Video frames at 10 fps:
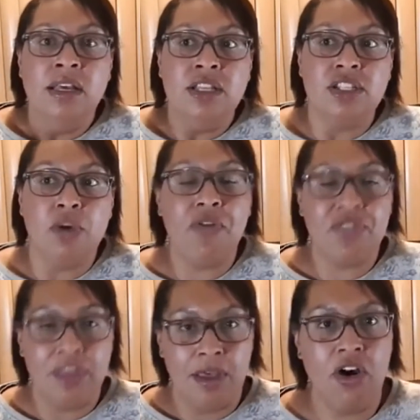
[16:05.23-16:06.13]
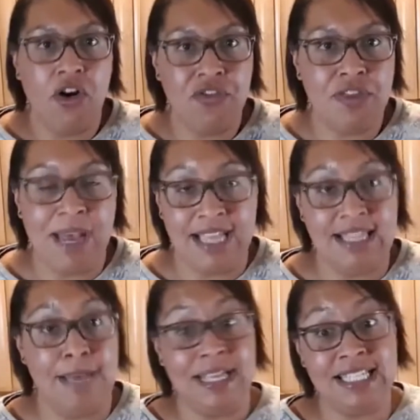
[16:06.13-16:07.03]
So off the back of
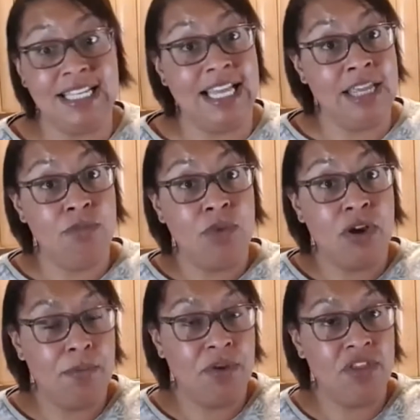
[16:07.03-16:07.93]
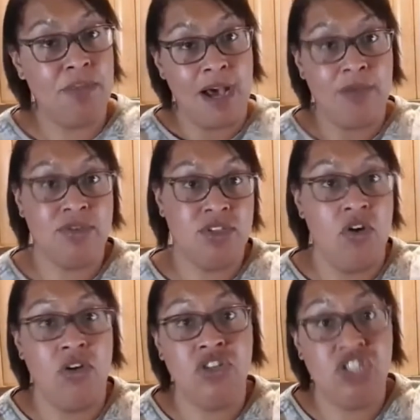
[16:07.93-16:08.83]
that, basically, when I put the pups on,